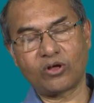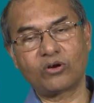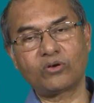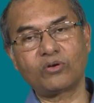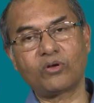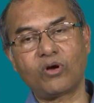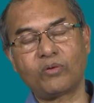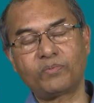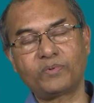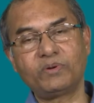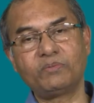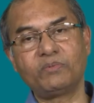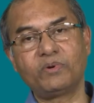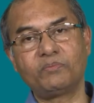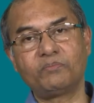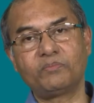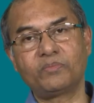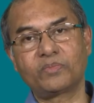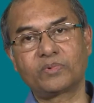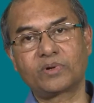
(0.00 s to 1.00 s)
the
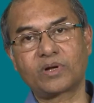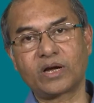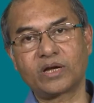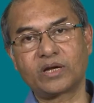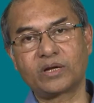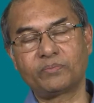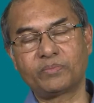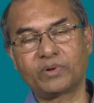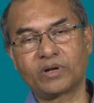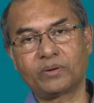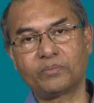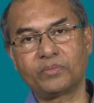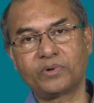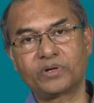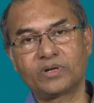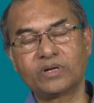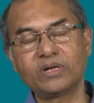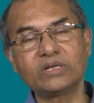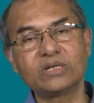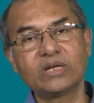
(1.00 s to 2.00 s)
optimum cutting
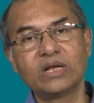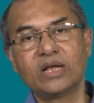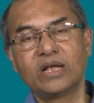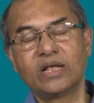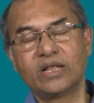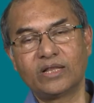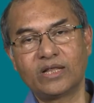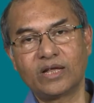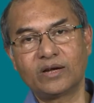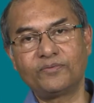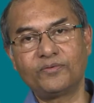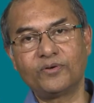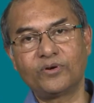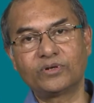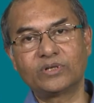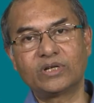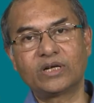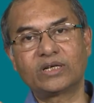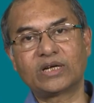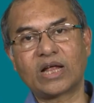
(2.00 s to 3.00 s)
parameters therefore
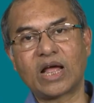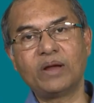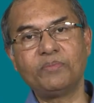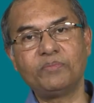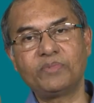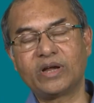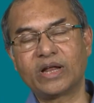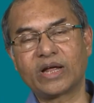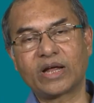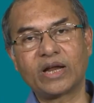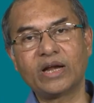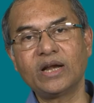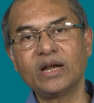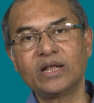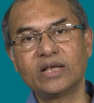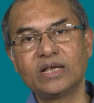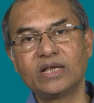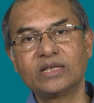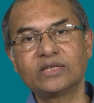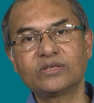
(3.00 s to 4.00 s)
the time taken
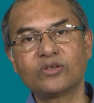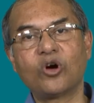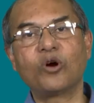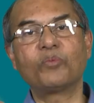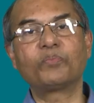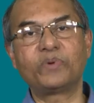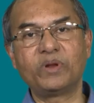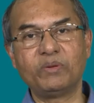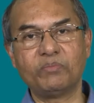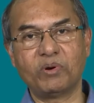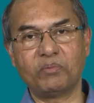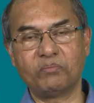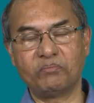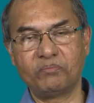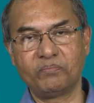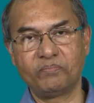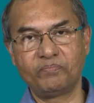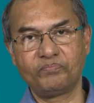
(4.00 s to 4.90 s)
is optimum